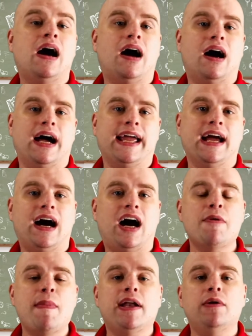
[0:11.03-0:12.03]
Hi,
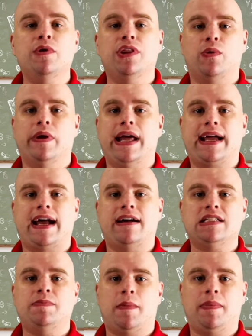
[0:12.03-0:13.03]
I'm Aidan with the Gwinnett
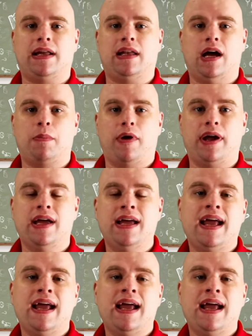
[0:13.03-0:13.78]
County Public Library,